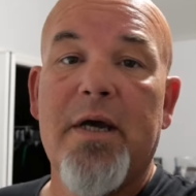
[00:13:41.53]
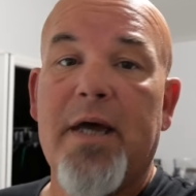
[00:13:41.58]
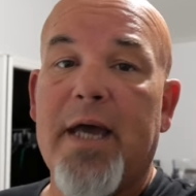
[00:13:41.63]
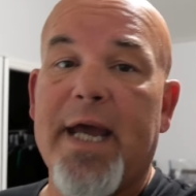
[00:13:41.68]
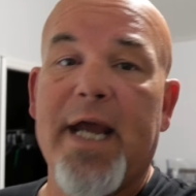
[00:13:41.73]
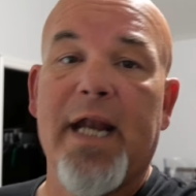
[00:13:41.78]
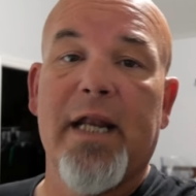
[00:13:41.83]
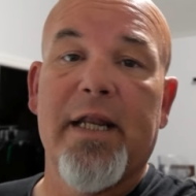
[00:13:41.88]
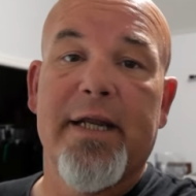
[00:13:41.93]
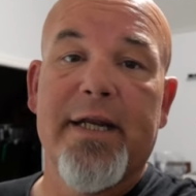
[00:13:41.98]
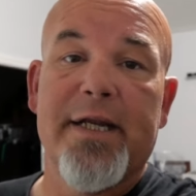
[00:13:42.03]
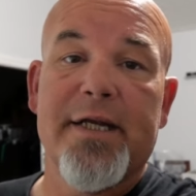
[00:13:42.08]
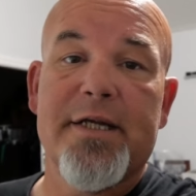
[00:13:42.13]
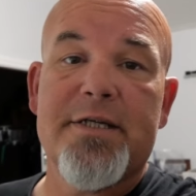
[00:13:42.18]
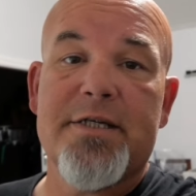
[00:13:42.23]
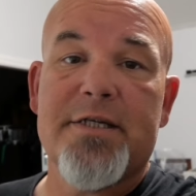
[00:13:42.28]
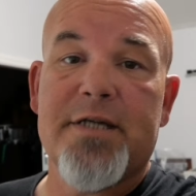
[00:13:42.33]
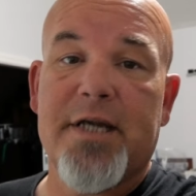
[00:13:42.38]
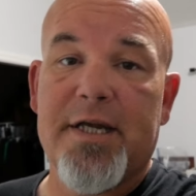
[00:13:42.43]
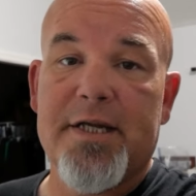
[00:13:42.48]
analytics
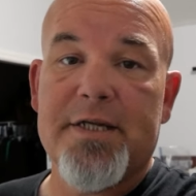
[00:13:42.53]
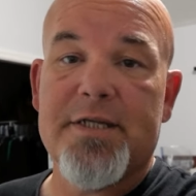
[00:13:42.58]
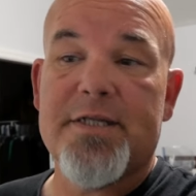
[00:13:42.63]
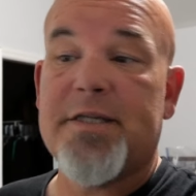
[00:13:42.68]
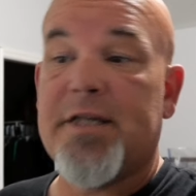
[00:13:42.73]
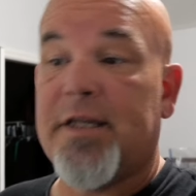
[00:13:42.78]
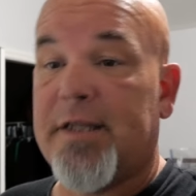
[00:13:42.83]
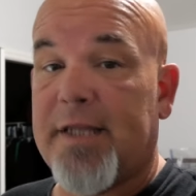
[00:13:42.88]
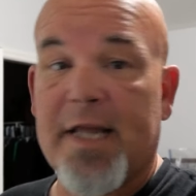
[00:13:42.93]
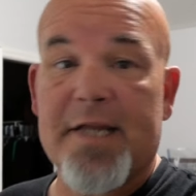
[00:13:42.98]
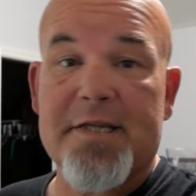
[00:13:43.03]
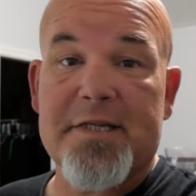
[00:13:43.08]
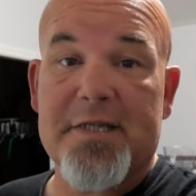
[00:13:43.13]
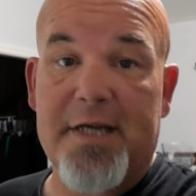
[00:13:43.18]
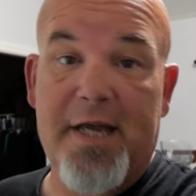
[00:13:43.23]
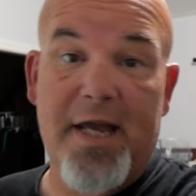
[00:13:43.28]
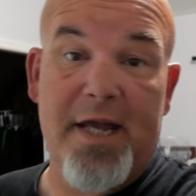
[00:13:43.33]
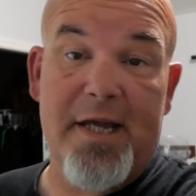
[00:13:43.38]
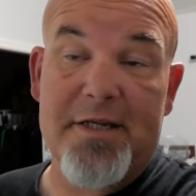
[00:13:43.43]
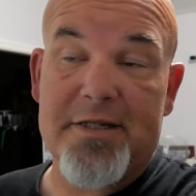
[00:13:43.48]
says that that's the
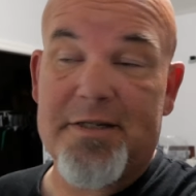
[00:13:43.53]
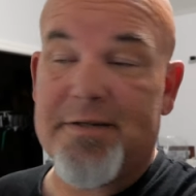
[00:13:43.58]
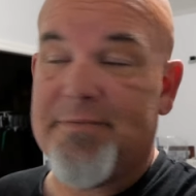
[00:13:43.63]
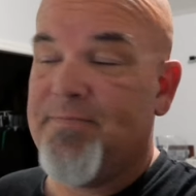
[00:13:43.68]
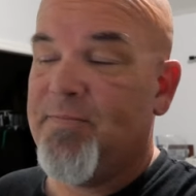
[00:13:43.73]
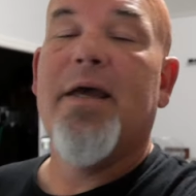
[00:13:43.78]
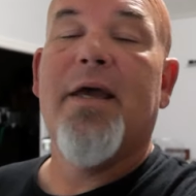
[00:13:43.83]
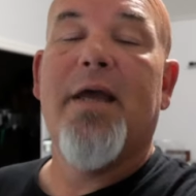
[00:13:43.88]
case.